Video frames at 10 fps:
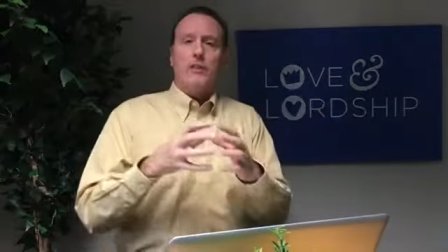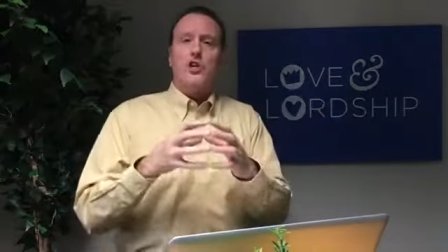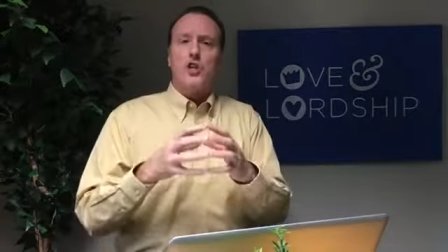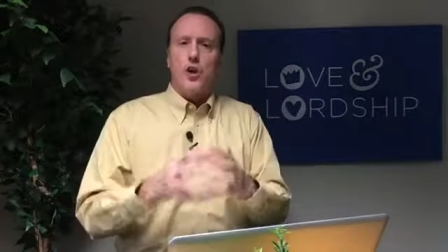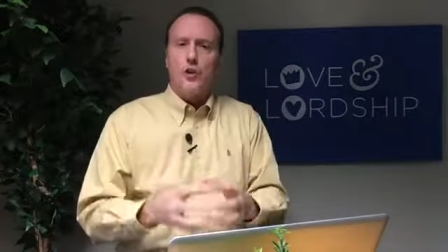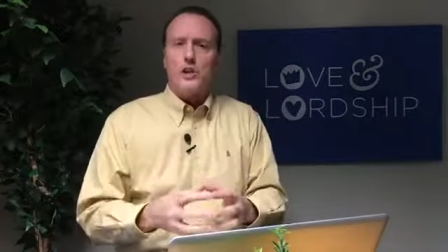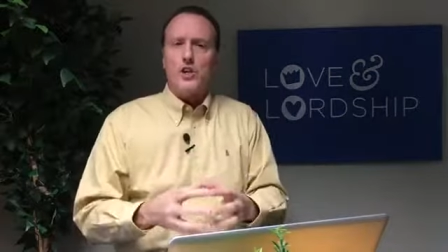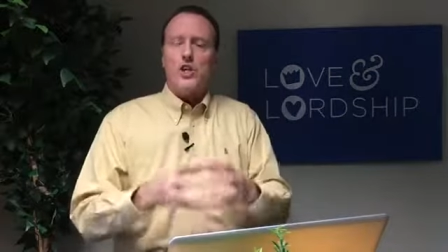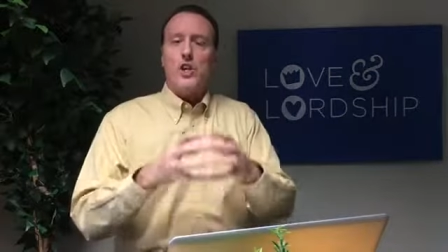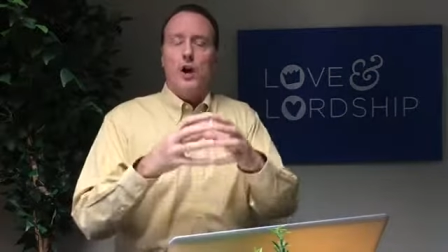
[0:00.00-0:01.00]
the
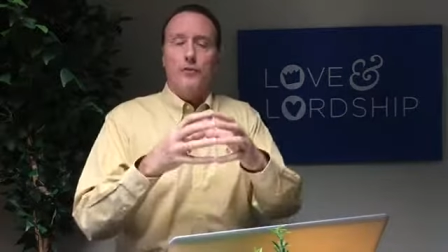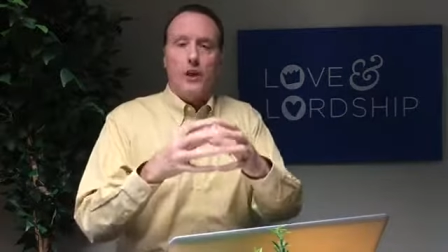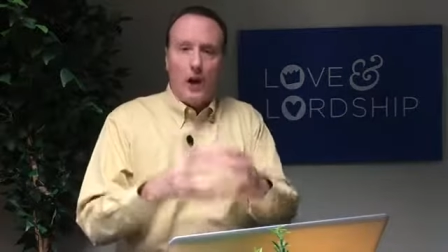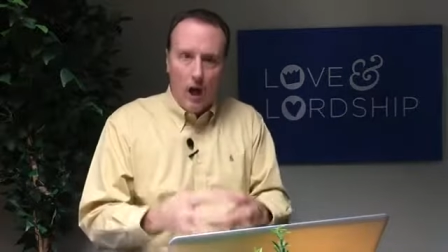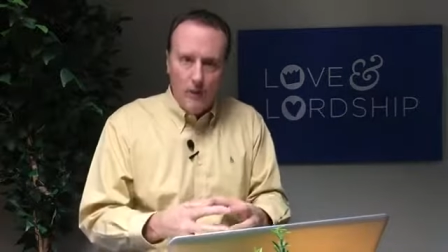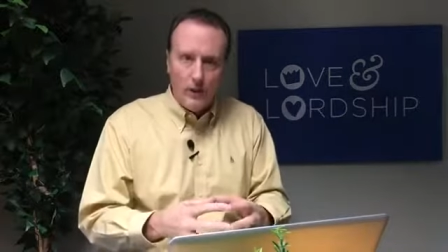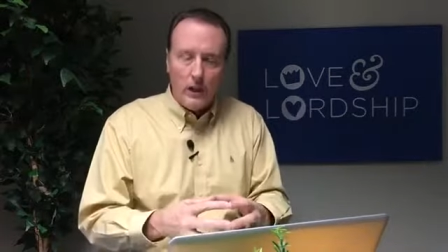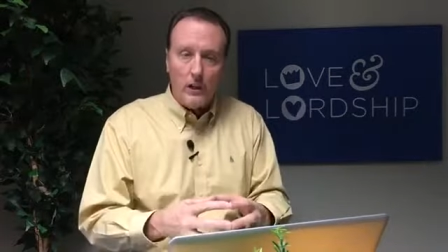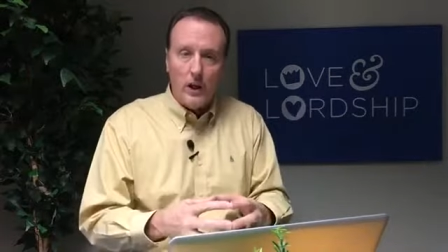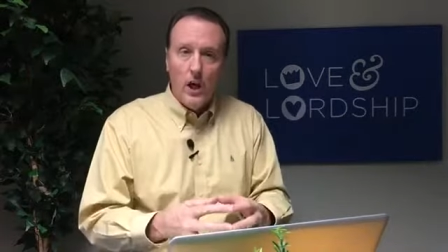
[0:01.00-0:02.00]
seriousness of the
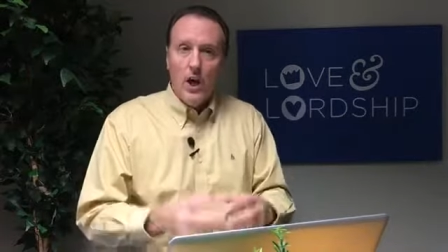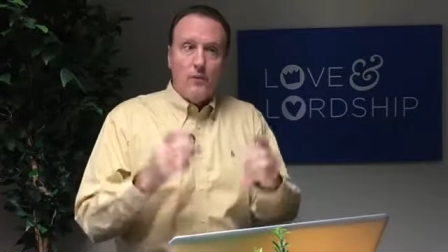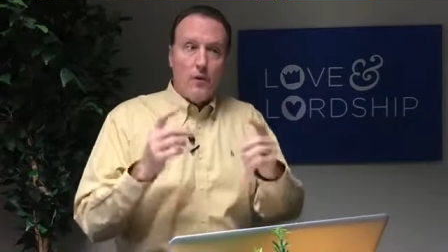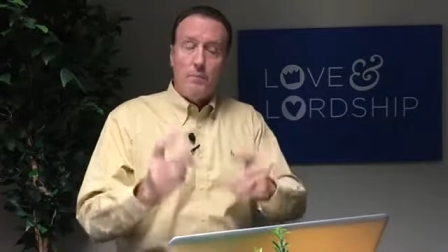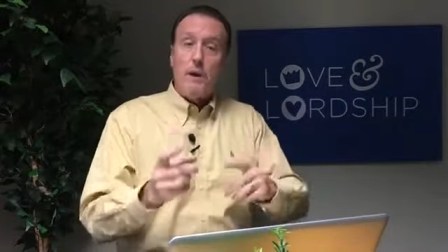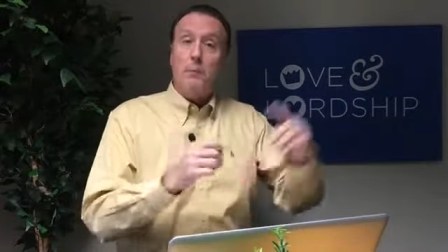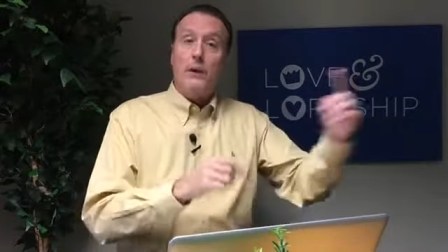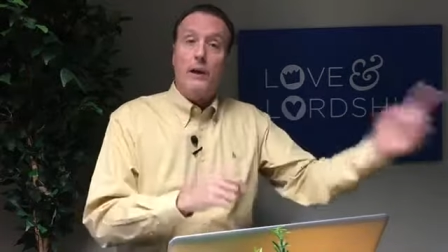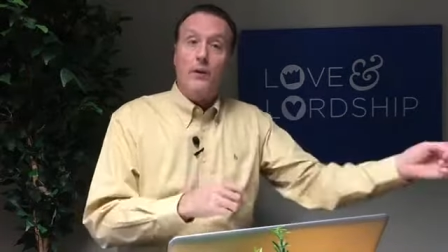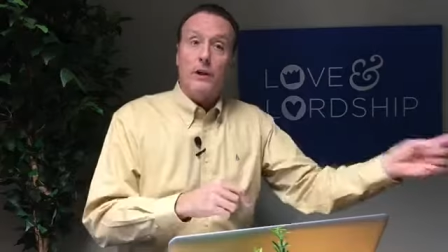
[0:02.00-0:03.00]
covenant for people
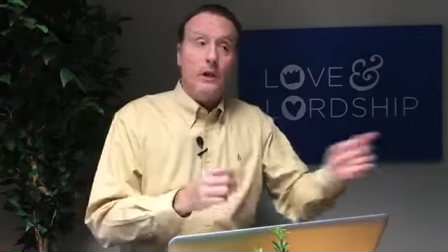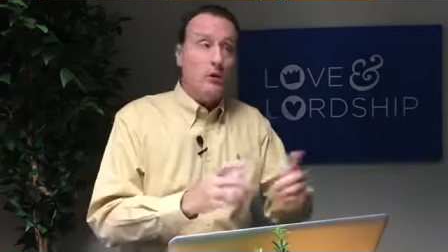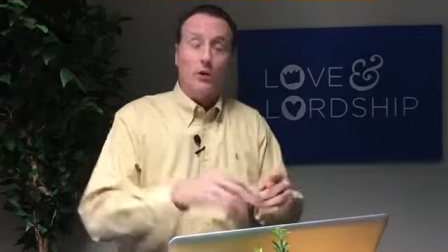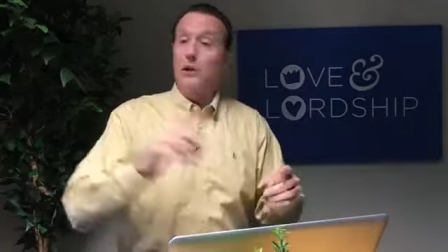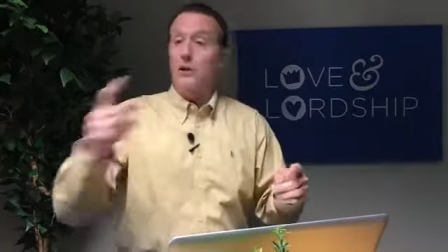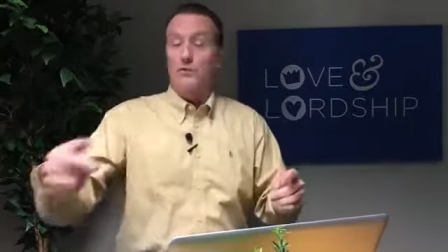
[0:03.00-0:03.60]
entering into it.